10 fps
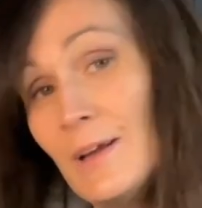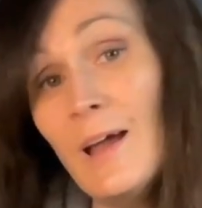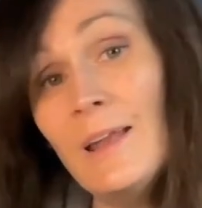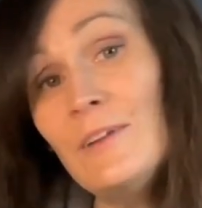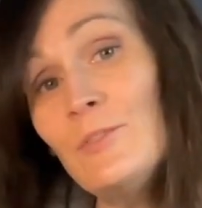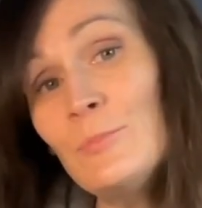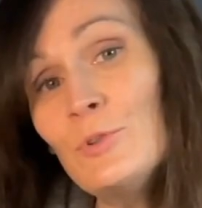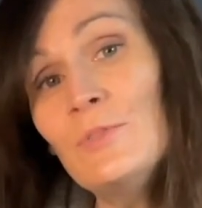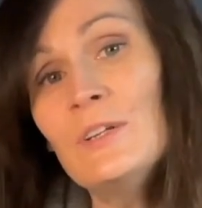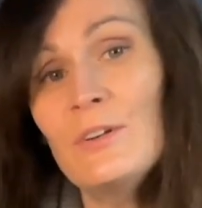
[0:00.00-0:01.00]
And if
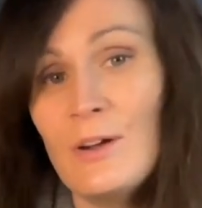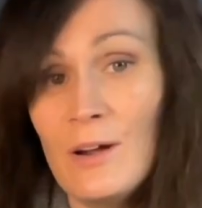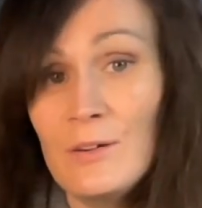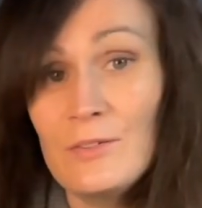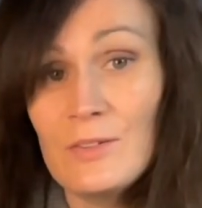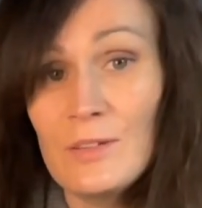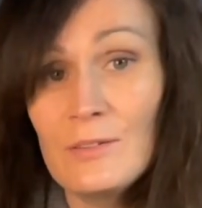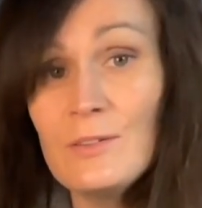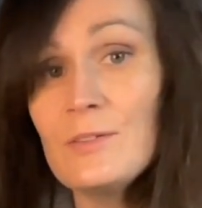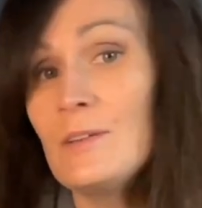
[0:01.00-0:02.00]
improving your art skills